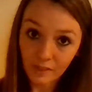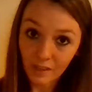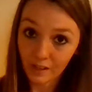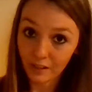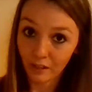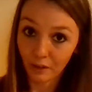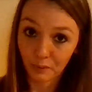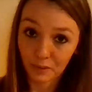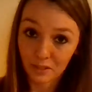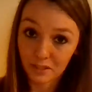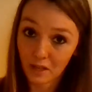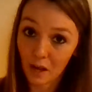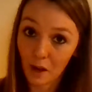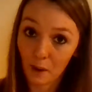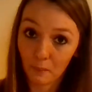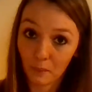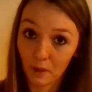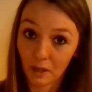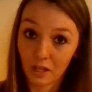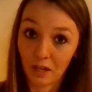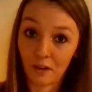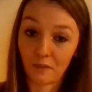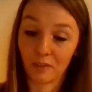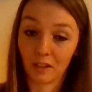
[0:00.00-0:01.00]
Now it's not
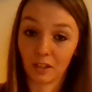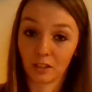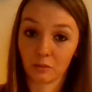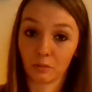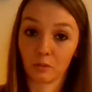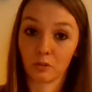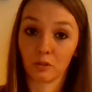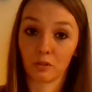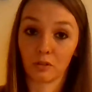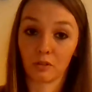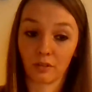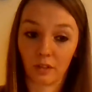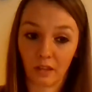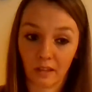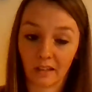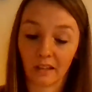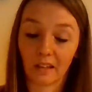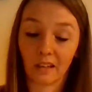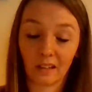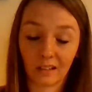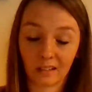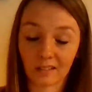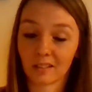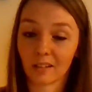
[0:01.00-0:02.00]
money if that's what you're
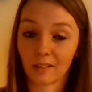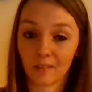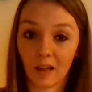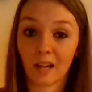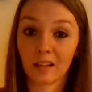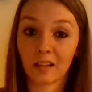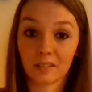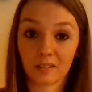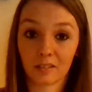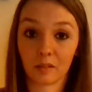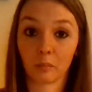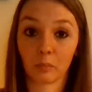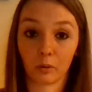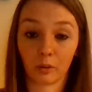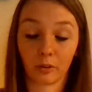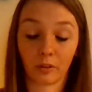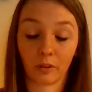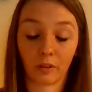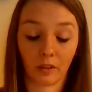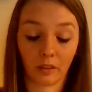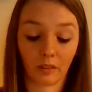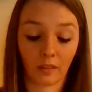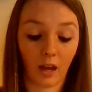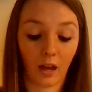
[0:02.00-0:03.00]
thinking, it's a lot simpler
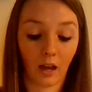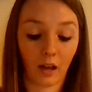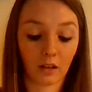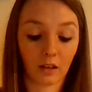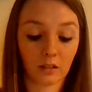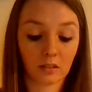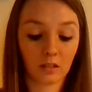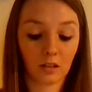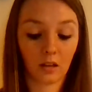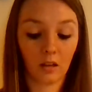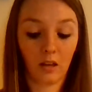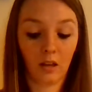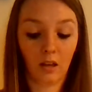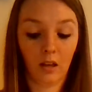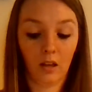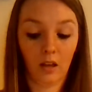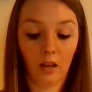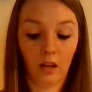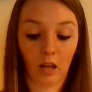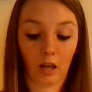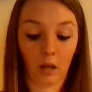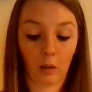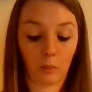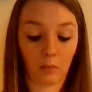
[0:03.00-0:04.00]
than that.
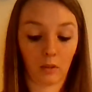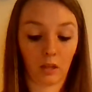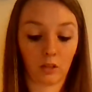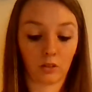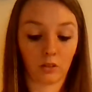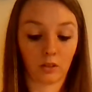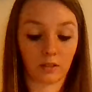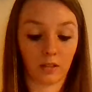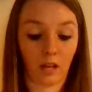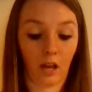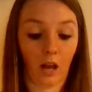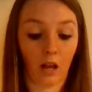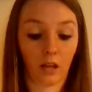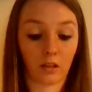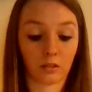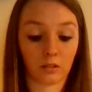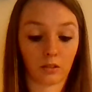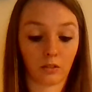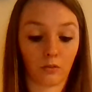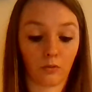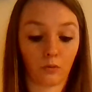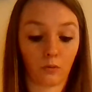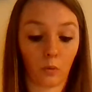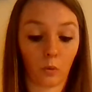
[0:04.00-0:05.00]
They just
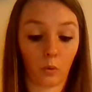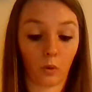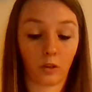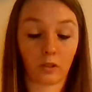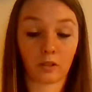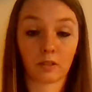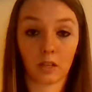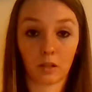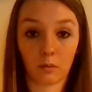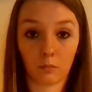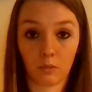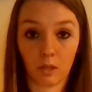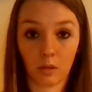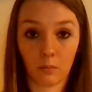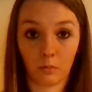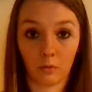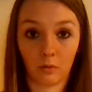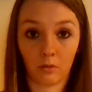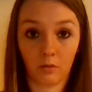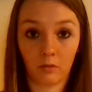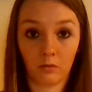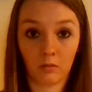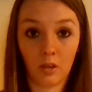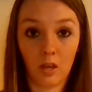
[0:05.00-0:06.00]
ask for 10
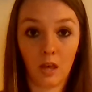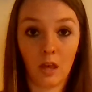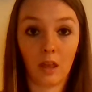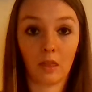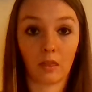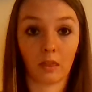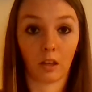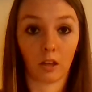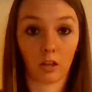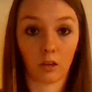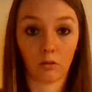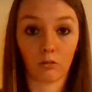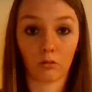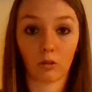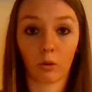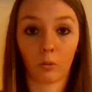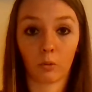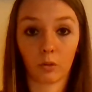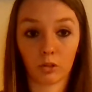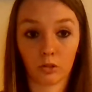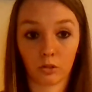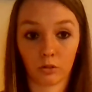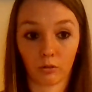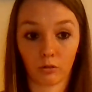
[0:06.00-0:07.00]
people that you know
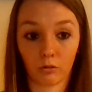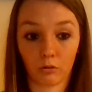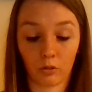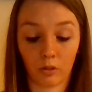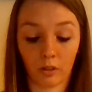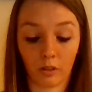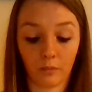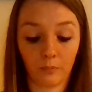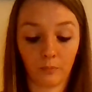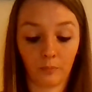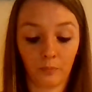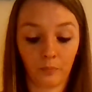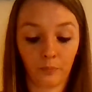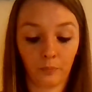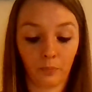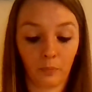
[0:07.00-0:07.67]
with children.